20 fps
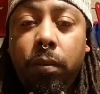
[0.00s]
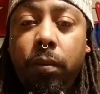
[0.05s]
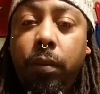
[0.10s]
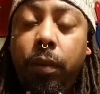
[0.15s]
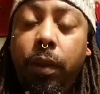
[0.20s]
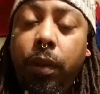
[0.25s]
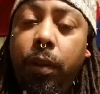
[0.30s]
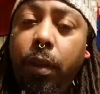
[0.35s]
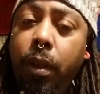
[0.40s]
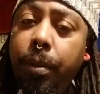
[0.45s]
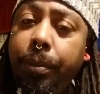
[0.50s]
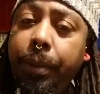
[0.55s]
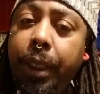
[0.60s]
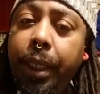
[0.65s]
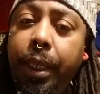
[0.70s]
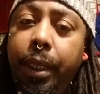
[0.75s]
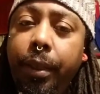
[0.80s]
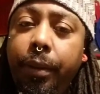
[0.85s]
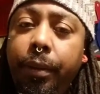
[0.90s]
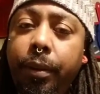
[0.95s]
You know what I'm
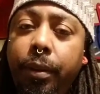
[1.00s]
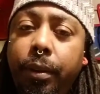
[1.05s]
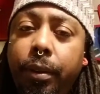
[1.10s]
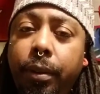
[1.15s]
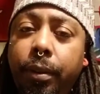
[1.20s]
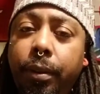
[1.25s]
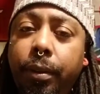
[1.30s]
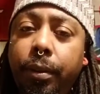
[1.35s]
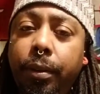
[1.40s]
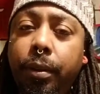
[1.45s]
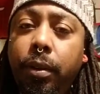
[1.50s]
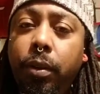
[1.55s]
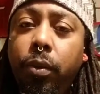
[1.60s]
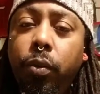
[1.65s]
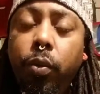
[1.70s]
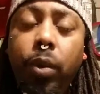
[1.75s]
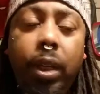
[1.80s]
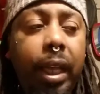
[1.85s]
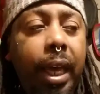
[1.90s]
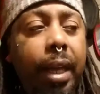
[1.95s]
saying?
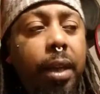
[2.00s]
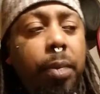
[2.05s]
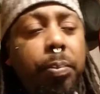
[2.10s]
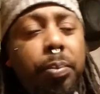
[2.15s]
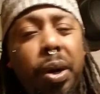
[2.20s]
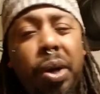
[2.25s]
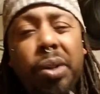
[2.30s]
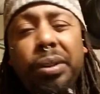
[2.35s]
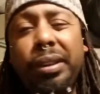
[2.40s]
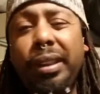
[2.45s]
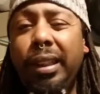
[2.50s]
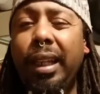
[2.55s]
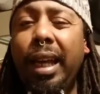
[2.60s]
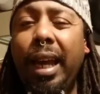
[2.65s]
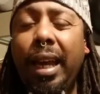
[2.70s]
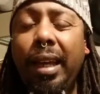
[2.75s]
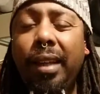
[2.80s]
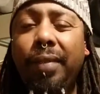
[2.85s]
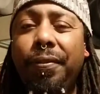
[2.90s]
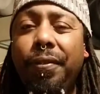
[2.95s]
We let a person
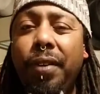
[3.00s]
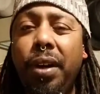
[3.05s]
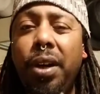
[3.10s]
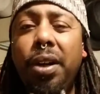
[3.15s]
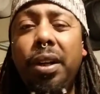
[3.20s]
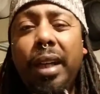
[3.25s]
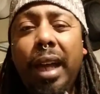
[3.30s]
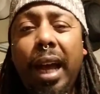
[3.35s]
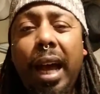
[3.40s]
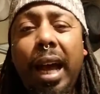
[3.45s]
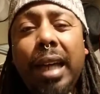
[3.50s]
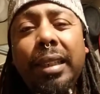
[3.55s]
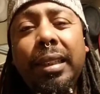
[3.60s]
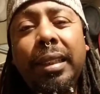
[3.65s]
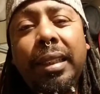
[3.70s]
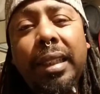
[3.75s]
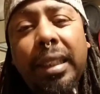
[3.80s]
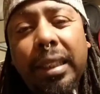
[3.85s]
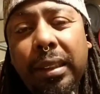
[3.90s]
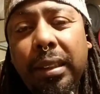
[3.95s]
like Farrakhan
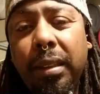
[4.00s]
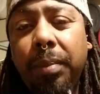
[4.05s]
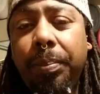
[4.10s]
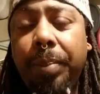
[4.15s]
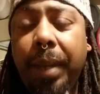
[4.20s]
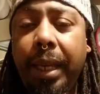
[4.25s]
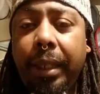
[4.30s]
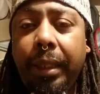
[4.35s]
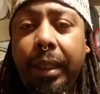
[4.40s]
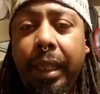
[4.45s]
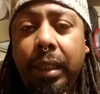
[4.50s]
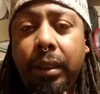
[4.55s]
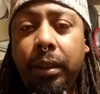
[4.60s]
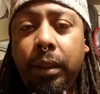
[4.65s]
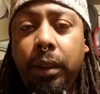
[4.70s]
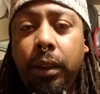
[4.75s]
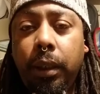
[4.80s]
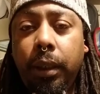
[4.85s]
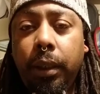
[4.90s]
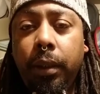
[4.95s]
dissipate that
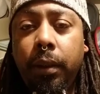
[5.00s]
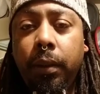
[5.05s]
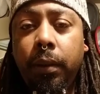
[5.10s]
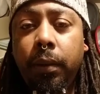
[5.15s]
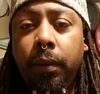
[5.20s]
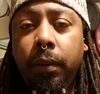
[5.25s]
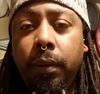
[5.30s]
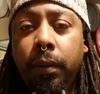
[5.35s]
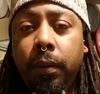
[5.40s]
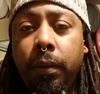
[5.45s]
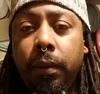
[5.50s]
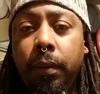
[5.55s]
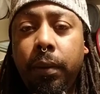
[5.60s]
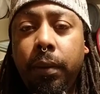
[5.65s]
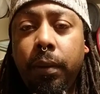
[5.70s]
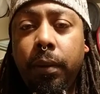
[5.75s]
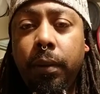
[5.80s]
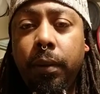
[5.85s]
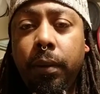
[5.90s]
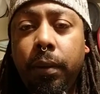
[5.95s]
shit.
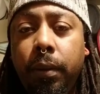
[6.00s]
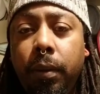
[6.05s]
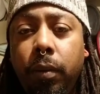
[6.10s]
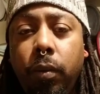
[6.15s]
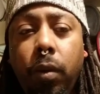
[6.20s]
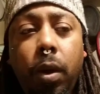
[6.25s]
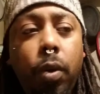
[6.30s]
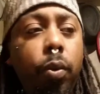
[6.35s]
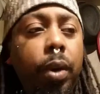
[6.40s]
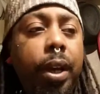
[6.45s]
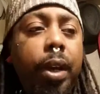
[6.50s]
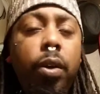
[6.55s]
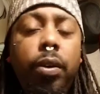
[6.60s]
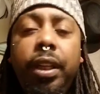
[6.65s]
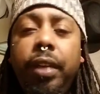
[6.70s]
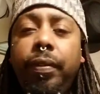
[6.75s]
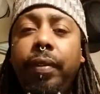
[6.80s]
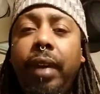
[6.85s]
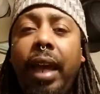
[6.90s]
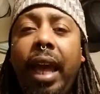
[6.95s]
Well, we don't
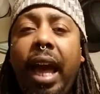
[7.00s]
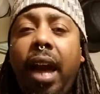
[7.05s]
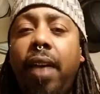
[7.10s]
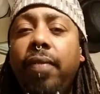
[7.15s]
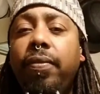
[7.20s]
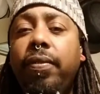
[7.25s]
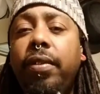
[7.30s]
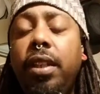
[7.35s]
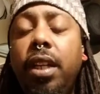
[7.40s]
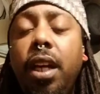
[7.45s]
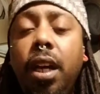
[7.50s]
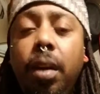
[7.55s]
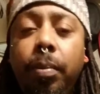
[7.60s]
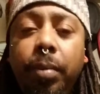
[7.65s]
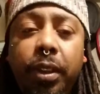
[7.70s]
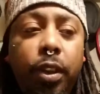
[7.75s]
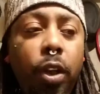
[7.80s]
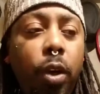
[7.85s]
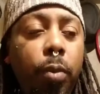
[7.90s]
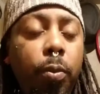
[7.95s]
even have
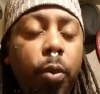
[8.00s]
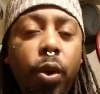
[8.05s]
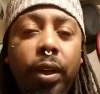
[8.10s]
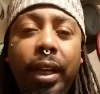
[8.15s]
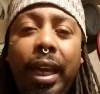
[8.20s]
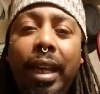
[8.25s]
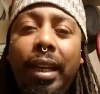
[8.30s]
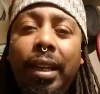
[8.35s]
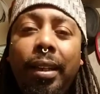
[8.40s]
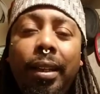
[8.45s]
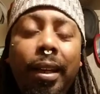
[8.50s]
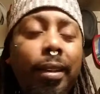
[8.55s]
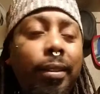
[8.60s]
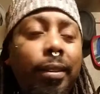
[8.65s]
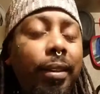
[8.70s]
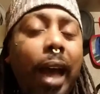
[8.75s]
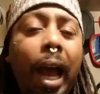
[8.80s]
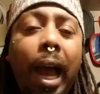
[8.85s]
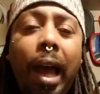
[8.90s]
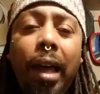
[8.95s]
numbers no more. They done
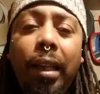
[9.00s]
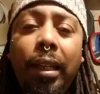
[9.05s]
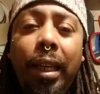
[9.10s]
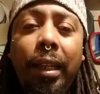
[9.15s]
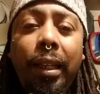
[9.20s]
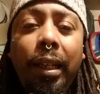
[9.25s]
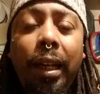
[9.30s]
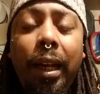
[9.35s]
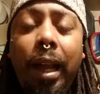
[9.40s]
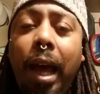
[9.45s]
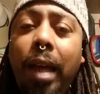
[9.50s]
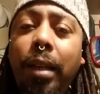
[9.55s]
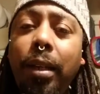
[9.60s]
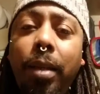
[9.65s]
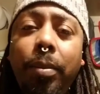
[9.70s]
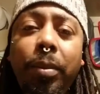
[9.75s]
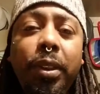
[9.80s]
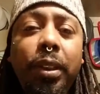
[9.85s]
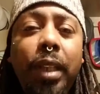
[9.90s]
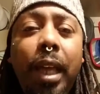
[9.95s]
annihilated our
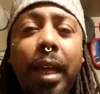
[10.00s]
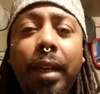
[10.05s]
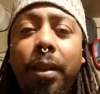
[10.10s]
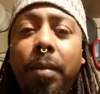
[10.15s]
numbers like a